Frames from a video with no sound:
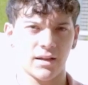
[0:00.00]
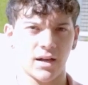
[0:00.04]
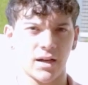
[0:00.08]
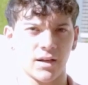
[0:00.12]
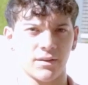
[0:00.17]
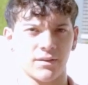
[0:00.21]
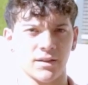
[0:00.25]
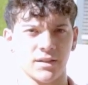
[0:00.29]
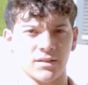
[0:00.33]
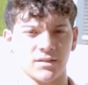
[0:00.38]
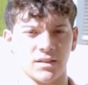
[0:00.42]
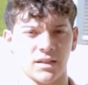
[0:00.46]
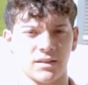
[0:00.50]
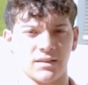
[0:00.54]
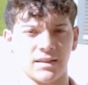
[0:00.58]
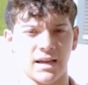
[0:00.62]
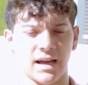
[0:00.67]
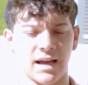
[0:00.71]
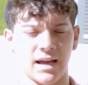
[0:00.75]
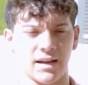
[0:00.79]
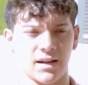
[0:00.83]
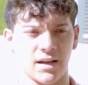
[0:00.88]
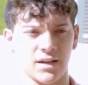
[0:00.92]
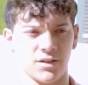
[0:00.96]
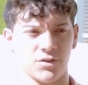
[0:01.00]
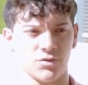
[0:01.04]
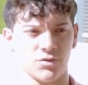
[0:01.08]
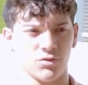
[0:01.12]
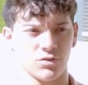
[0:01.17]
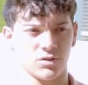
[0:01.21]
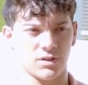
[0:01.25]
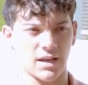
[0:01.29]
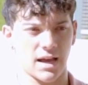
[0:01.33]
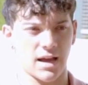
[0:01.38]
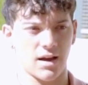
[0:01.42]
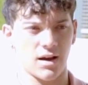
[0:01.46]
kind of things like that. I
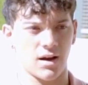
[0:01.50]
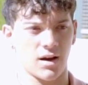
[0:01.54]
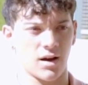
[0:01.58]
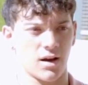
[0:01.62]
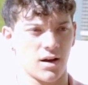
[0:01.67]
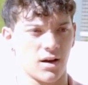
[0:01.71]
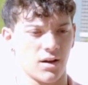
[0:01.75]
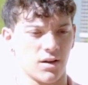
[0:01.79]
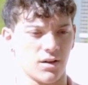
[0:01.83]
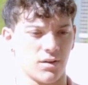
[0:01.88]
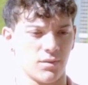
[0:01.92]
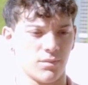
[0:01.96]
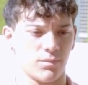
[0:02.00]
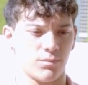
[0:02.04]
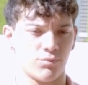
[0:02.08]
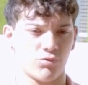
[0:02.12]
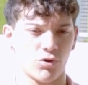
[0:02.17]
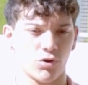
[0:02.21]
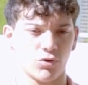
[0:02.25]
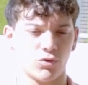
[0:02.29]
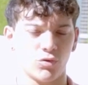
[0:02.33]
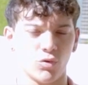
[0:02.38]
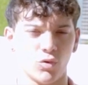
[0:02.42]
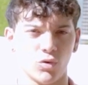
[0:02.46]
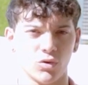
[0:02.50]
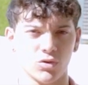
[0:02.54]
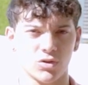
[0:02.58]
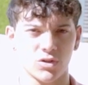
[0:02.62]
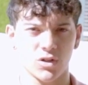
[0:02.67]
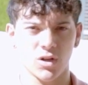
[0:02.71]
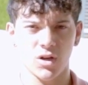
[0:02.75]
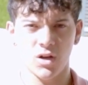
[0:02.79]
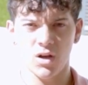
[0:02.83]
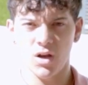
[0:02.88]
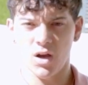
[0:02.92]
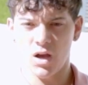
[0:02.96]
used Pro Tools,
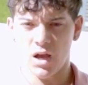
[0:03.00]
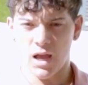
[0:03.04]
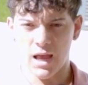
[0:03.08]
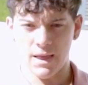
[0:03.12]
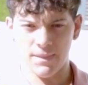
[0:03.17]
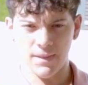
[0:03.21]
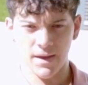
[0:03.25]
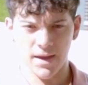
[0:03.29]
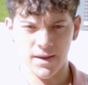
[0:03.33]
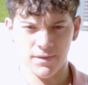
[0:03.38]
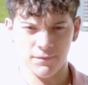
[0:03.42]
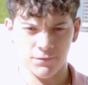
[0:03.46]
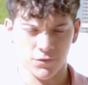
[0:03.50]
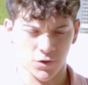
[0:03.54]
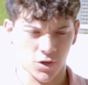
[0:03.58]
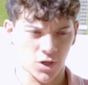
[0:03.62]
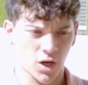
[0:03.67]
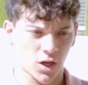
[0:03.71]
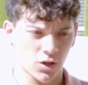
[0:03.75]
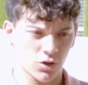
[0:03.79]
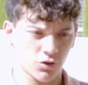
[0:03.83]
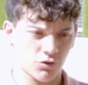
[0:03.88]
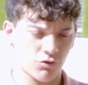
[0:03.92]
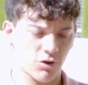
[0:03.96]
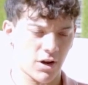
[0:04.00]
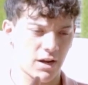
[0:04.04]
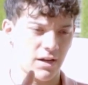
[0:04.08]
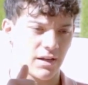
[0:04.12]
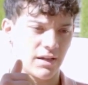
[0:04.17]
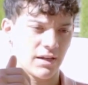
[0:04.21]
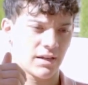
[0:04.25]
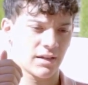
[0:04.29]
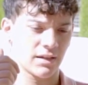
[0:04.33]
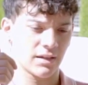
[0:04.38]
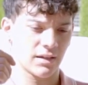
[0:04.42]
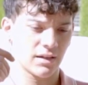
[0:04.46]
and then for color
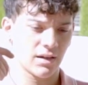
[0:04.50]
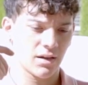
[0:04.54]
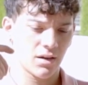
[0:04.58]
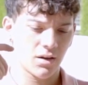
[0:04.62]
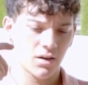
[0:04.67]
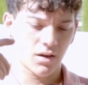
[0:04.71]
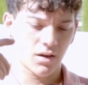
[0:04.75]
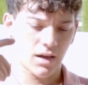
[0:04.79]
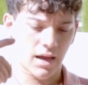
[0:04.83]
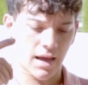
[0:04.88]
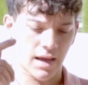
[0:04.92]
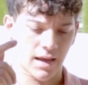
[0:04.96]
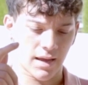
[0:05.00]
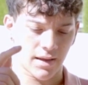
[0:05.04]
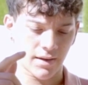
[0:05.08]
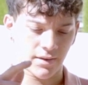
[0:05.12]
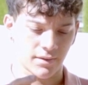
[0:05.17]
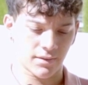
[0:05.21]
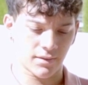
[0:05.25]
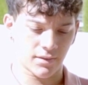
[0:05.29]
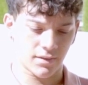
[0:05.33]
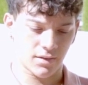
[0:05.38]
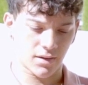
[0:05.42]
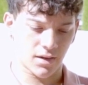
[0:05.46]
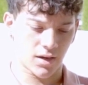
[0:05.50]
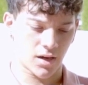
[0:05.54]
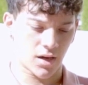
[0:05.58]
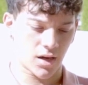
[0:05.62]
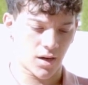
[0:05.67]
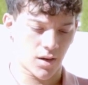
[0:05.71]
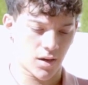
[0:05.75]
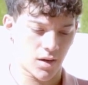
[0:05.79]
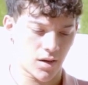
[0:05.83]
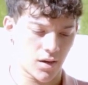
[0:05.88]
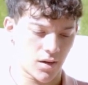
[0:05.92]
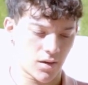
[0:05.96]
grading and
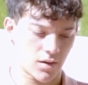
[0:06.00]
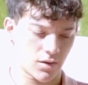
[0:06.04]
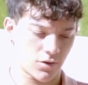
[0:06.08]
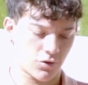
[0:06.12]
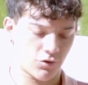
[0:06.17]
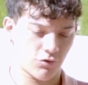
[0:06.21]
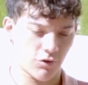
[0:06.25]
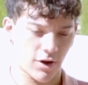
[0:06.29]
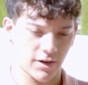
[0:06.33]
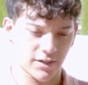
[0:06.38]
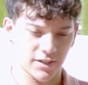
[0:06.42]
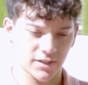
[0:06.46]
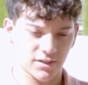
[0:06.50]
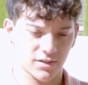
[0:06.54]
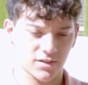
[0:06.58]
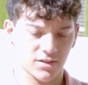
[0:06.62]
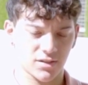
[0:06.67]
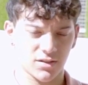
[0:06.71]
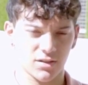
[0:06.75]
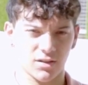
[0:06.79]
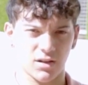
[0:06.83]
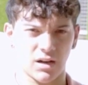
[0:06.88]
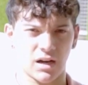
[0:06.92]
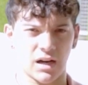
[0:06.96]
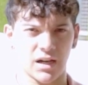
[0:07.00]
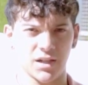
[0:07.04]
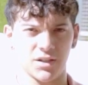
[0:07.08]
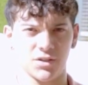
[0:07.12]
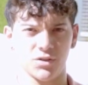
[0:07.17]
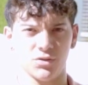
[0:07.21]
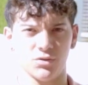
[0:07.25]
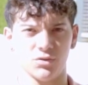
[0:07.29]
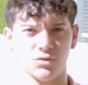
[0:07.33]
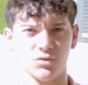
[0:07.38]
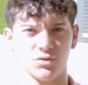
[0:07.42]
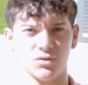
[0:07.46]
credits, I
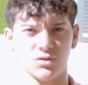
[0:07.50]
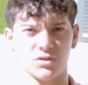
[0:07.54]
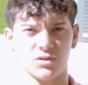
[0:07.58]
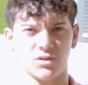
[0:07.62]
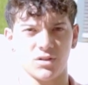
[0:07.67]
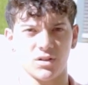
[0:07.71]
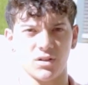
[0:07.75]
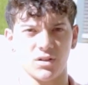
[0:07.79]
used